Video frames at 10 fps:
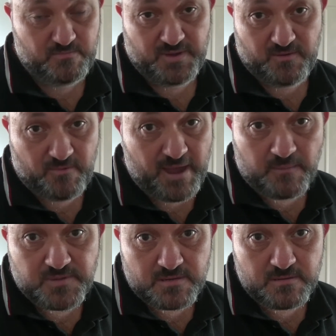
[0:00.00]
been
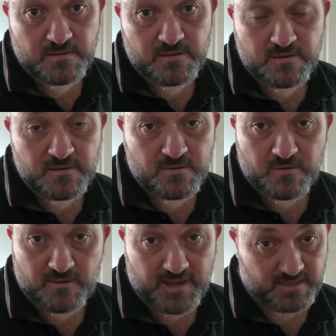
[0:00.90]
raped
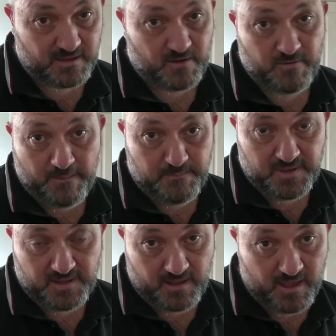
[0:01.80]
or had the crap
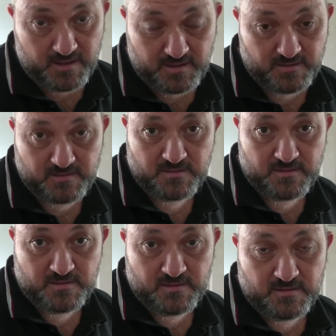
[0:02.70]
beaten out of you.
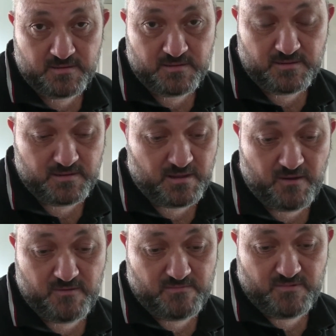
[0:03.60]
You
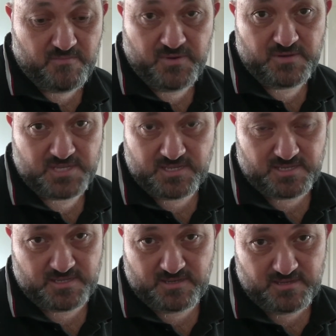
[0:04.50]
know, abuse
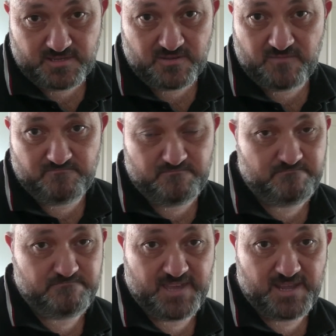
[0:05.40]
just isn't
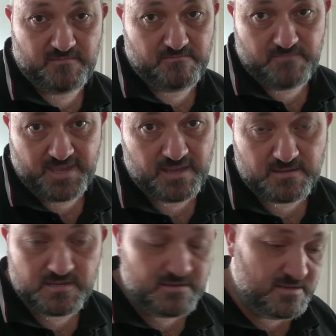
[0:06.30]
getting
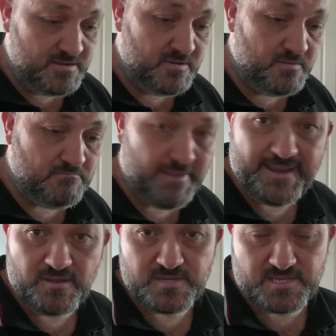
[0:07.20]
hit,
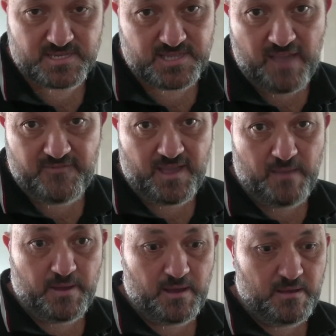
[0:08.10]
made use of slave
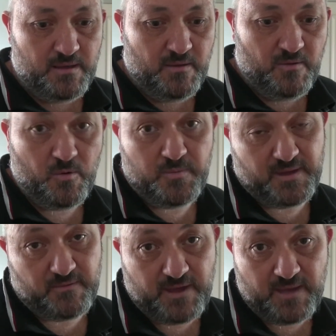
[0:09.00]
labour or
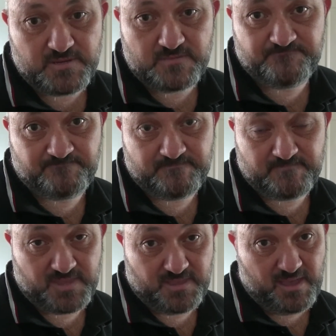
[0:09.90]
being raped.
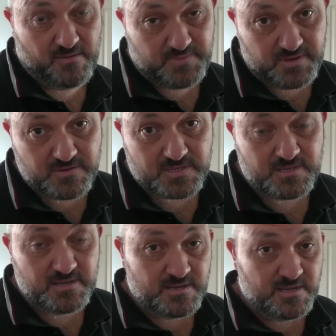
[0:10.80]
The
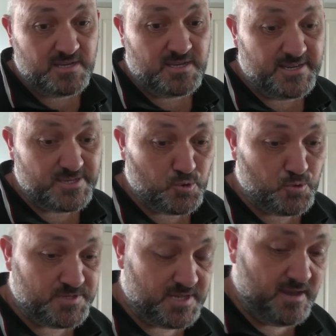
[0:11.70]
abuse is
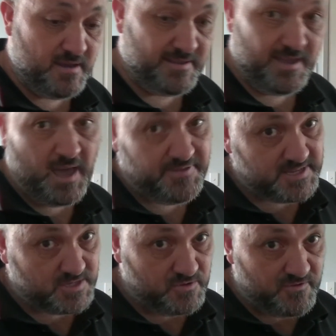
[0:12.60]
also, and the
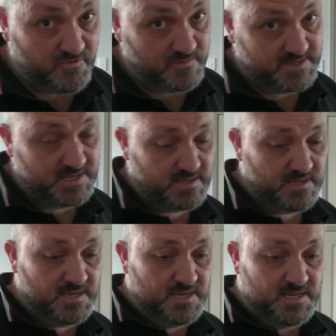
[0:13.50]
Catholics are good for it particularly,